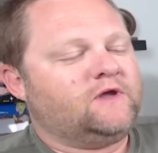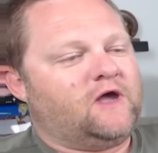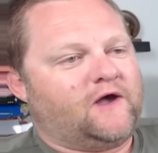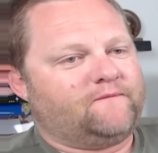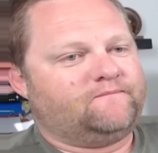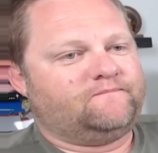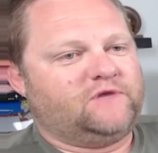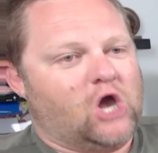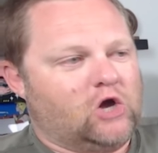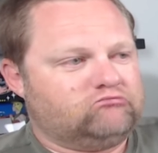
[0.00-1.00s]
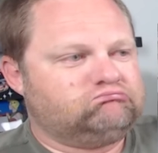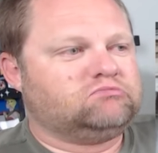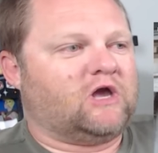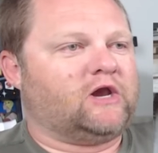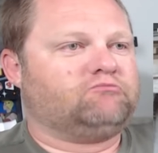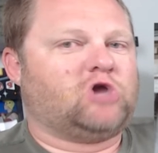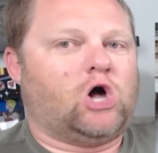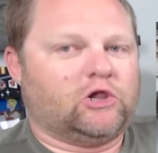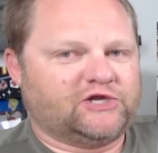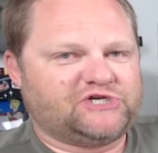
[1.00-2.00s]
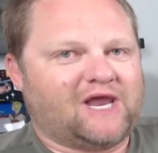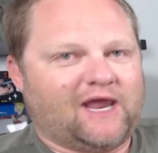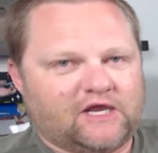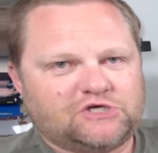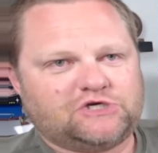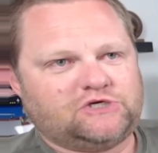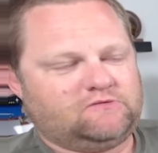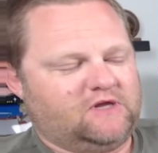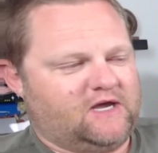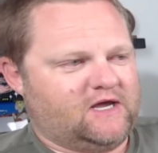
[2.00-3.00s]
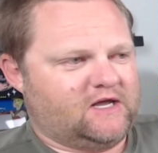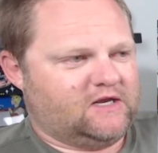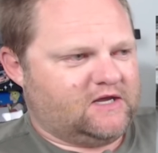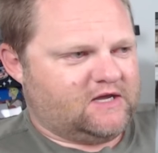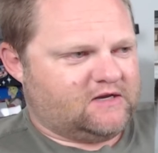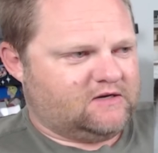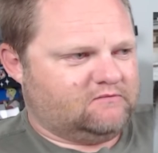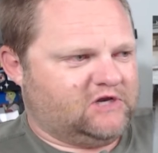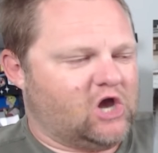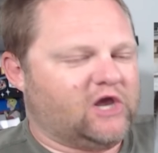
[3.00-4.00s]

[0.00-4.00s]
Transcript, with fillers: um, young, kind of college age, uh, uh, young